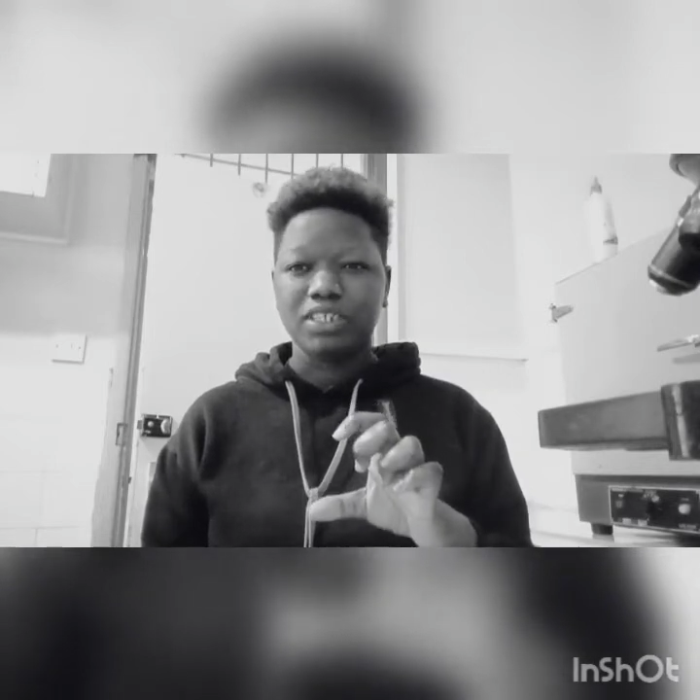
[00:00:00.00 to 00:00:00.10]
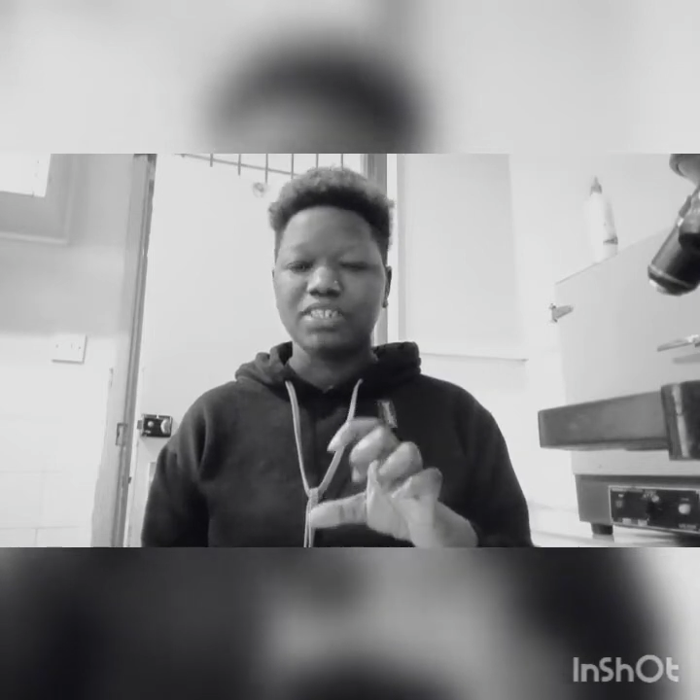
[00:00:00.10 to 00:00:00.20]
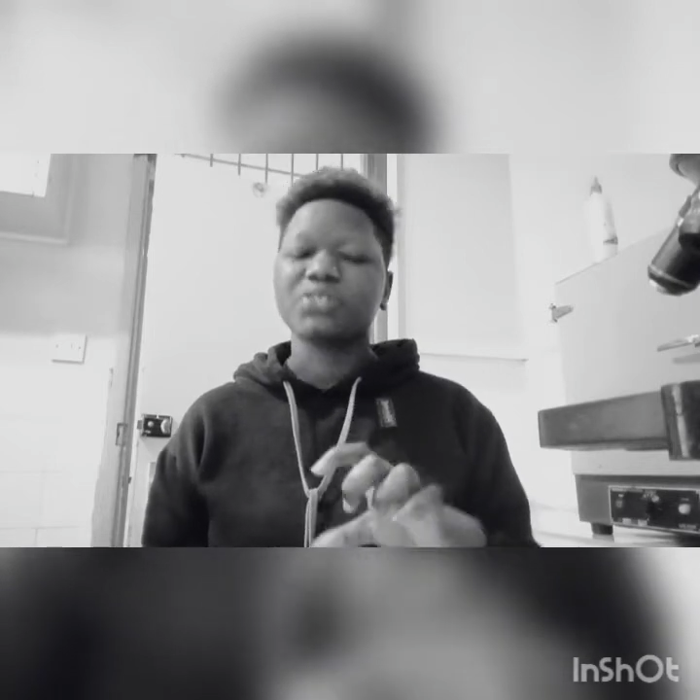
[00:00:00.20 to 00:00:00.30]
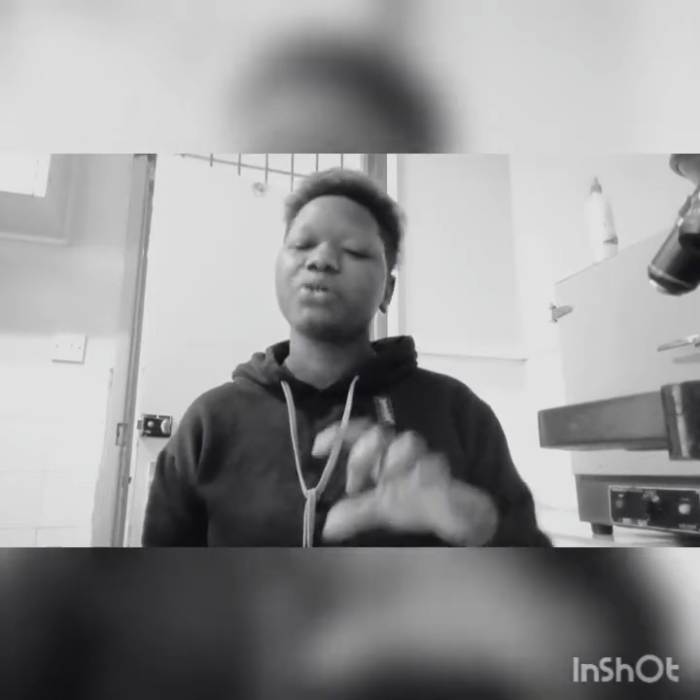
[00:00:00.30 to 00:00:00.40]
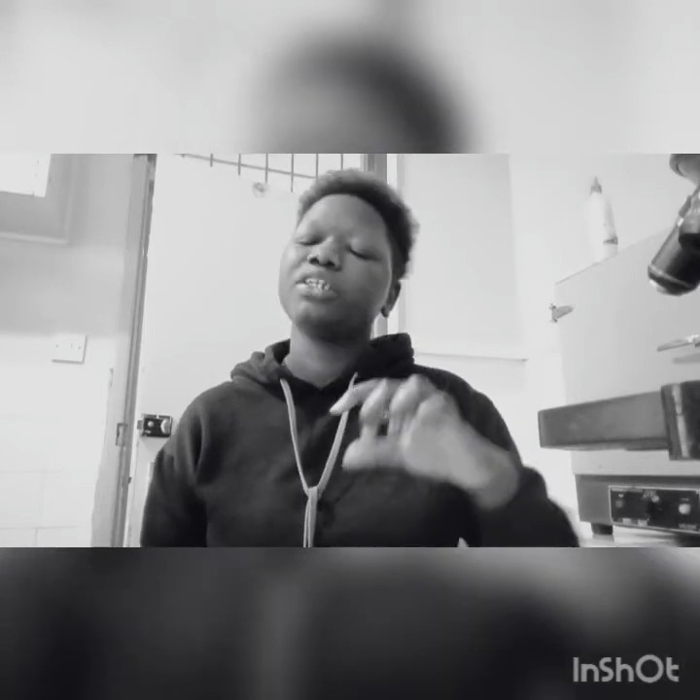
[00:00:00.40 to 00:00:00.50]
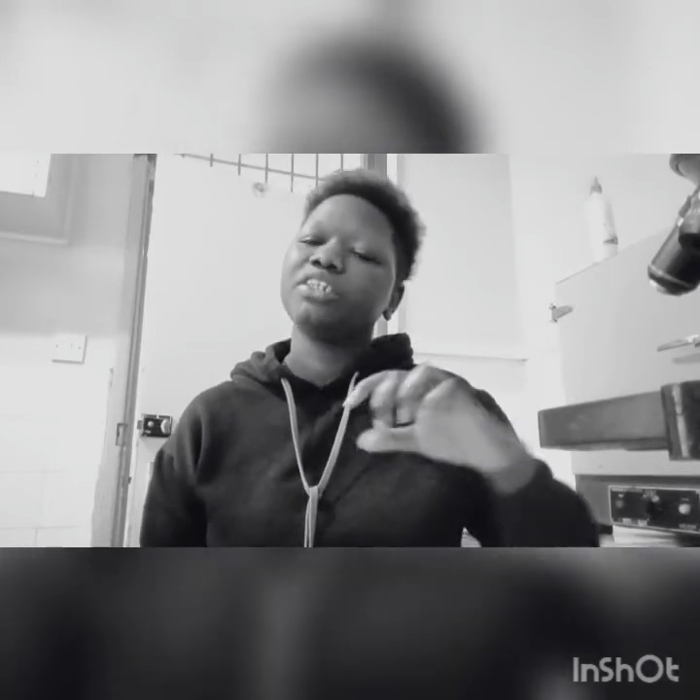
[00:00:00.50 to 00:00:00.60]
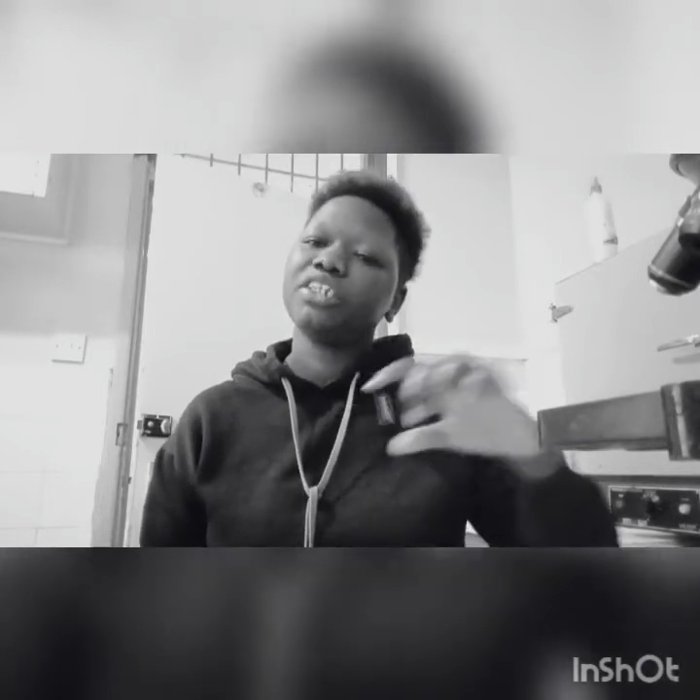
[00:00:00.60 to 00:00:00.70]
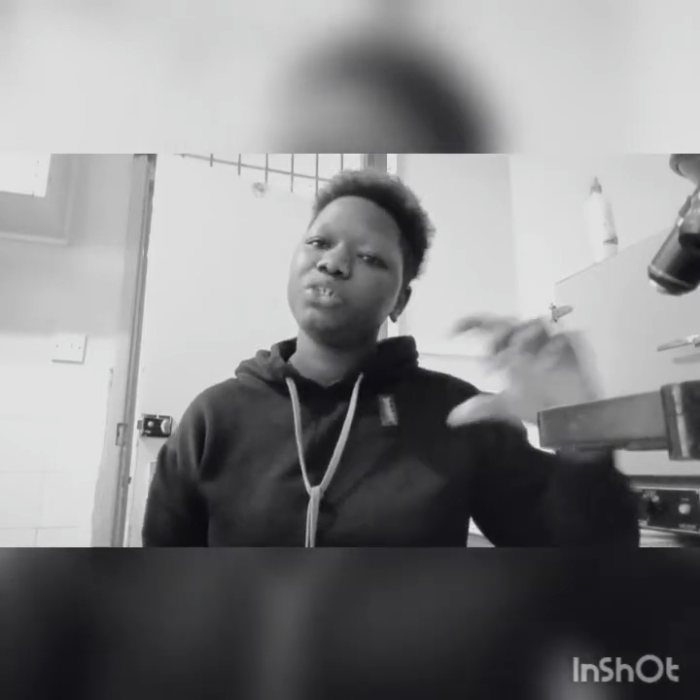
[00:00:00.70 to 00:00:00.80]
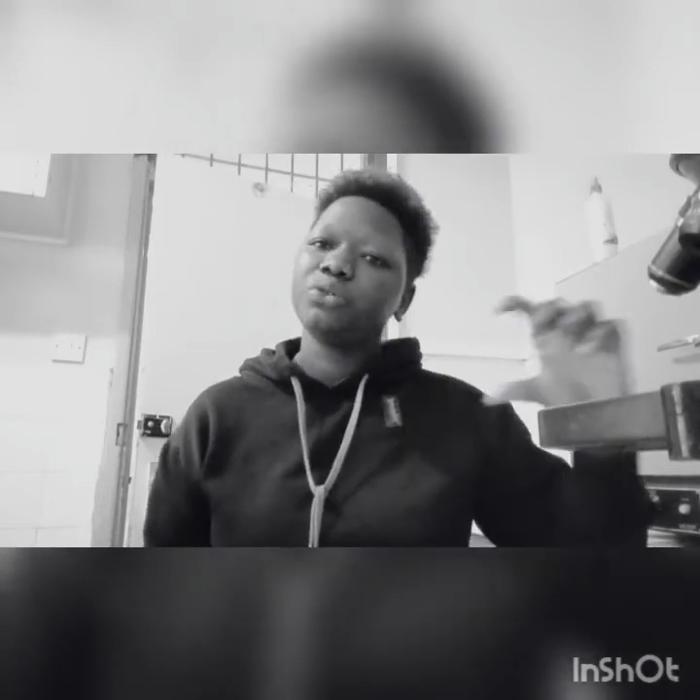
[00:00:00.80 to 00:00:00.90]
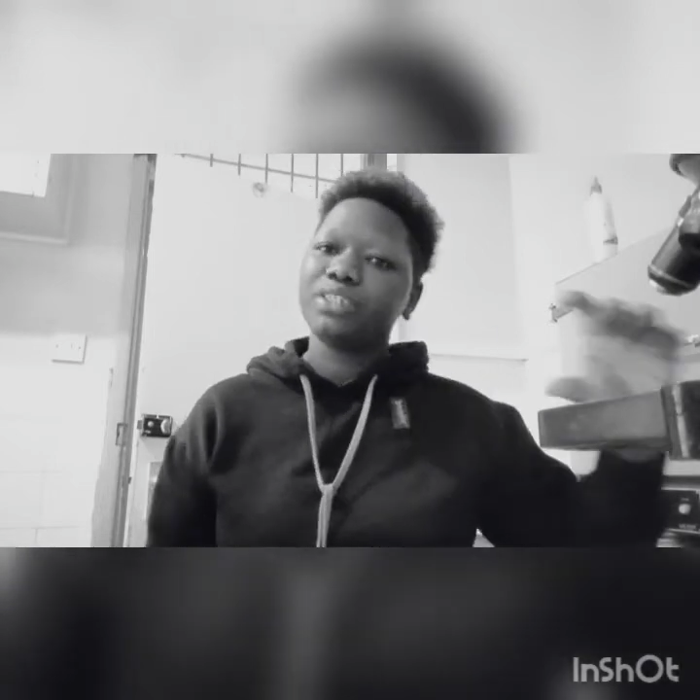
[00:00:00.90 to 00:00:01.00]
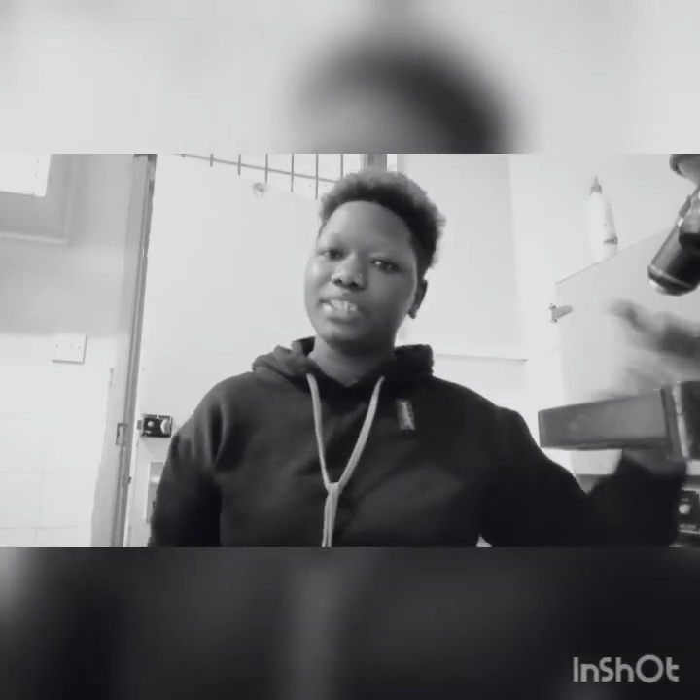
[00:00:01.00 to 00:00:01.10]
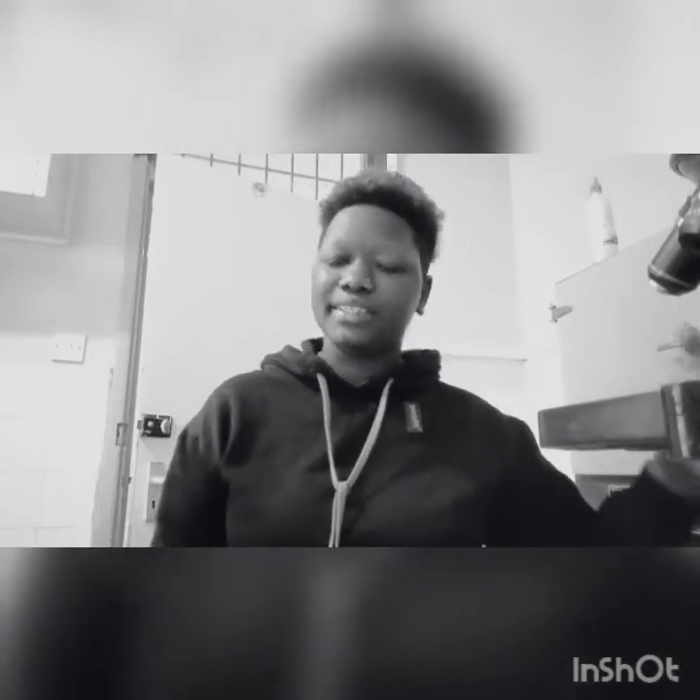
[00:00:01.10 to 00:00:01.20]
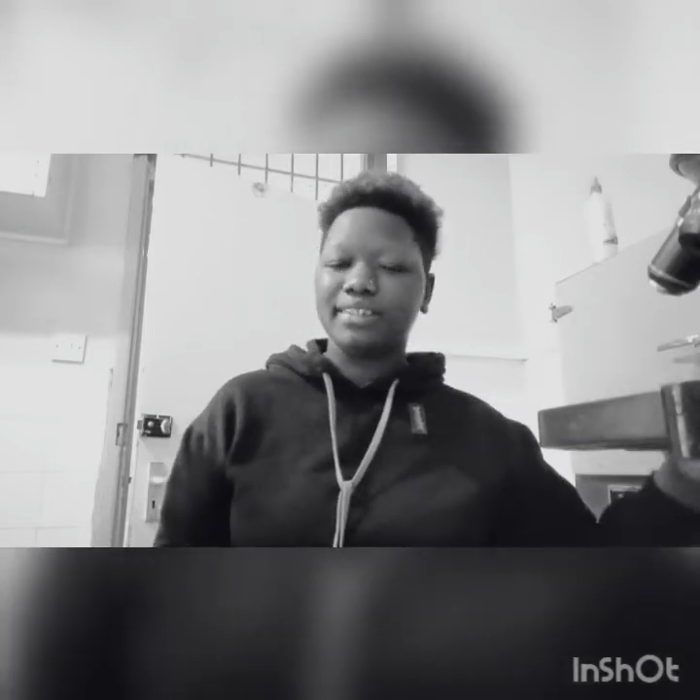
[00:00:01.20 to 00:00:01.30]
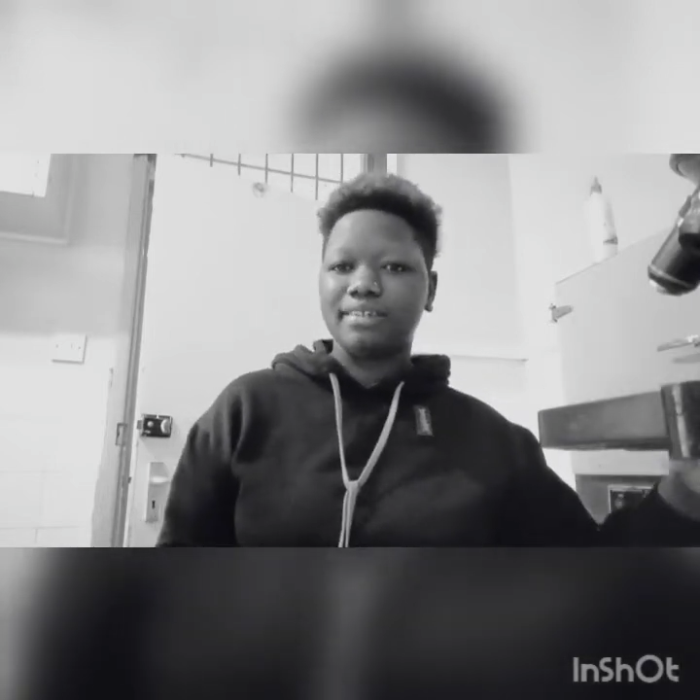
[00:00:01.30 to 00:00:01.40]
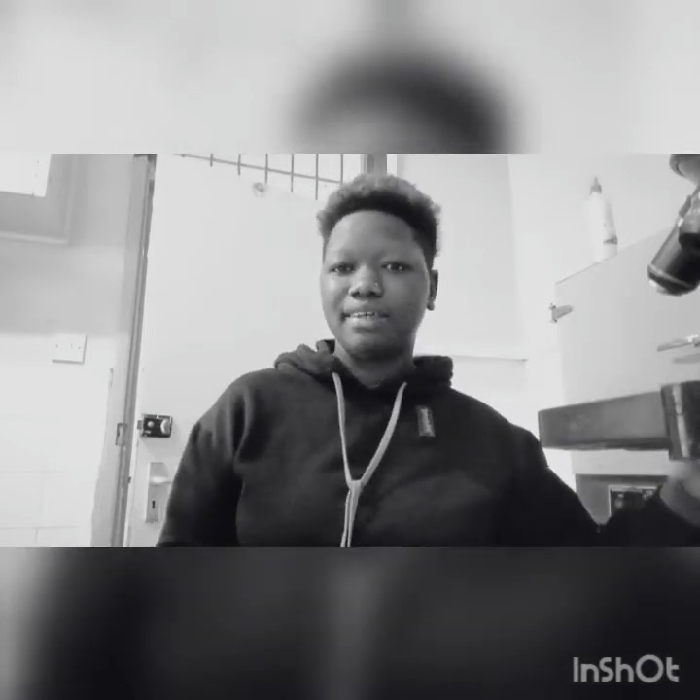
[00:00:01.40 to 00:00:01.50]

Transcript: It's called DU test